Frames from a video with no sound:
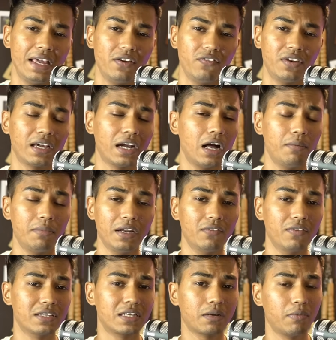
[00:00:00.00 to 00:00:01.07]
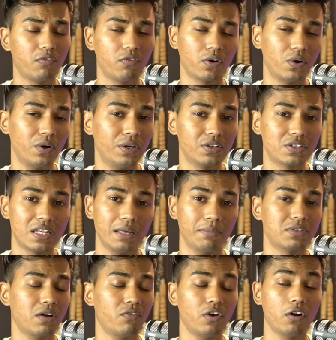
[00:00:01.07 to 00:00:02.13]
evening i'll be investing before going to
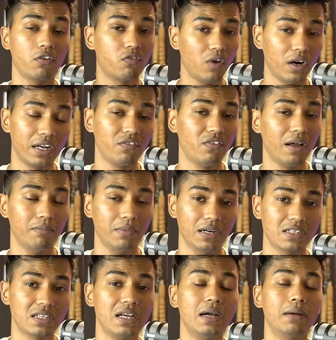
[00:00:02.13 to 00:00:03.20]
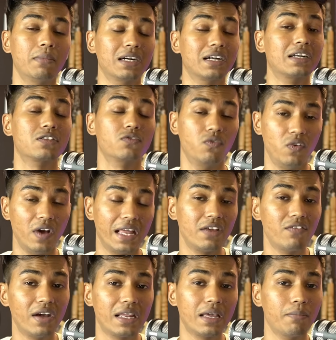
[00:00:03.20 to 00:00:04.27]
sleep somewhere around 45 minutes but it is
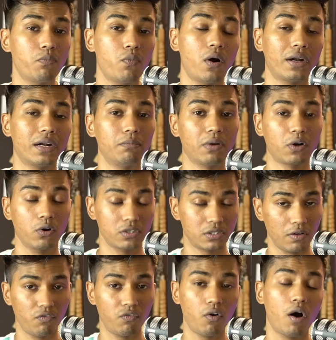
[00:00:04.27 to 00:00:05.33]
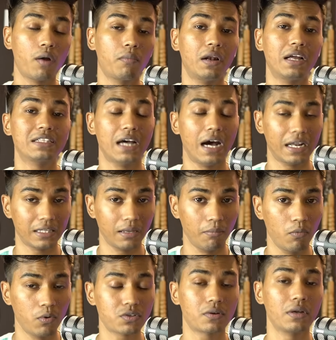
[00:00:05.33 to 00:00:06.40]
very very important because the formulas are the
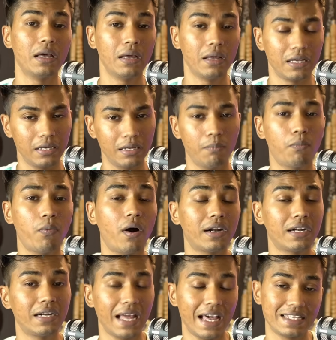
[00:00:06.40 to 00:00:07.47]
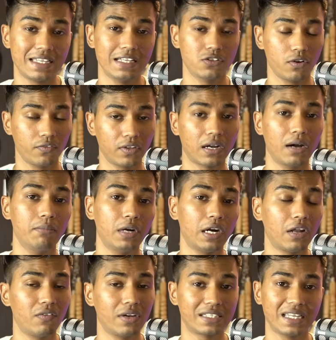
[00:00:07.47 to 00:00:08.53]
most important essence of the
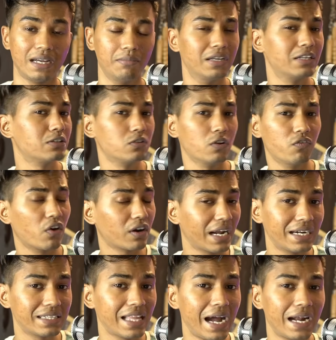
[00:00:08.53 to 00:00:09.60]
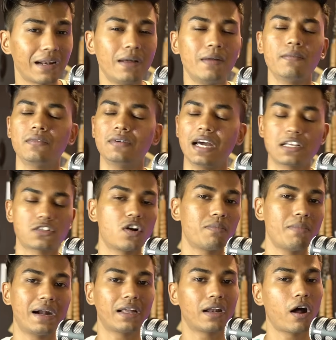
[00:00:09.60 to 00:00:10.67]
competitive examination you forget that does
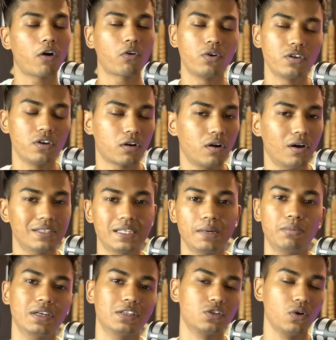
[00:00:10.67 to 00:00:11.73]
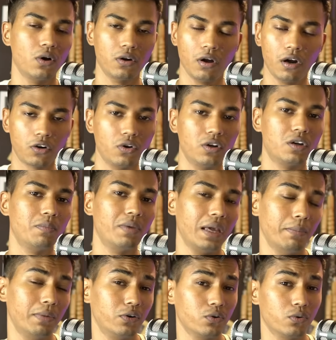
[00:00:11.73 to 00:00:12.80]
not matter how good your concept is you are not going to be
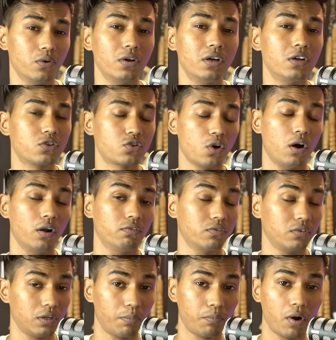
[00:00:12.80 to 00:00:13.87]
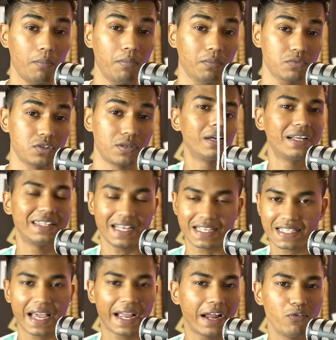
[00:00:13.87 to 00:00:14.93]
able to solve the problems the
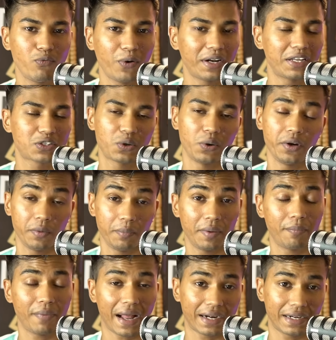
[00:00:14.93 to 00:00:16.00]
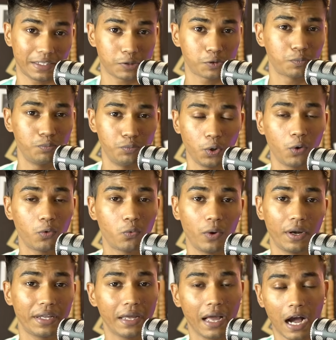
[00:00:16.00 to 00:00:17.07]
second one is going to be practice don't
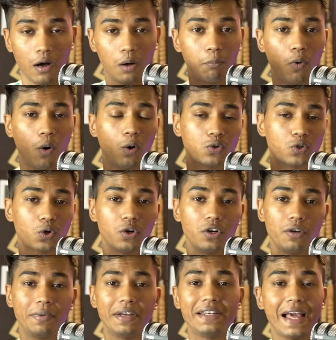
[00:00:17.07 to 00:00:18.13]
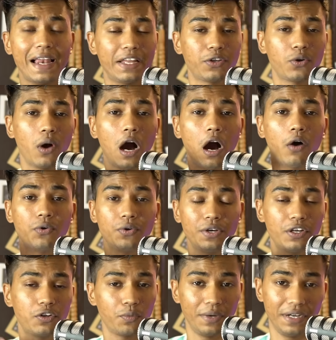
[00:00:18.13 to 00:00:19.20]
worry i'm also going to be telling you how you
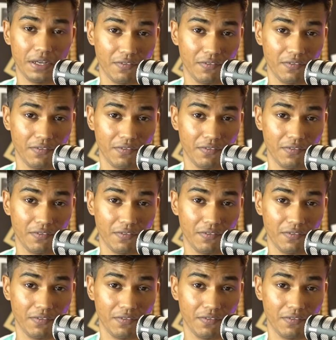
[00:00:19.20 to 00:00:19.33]
need to be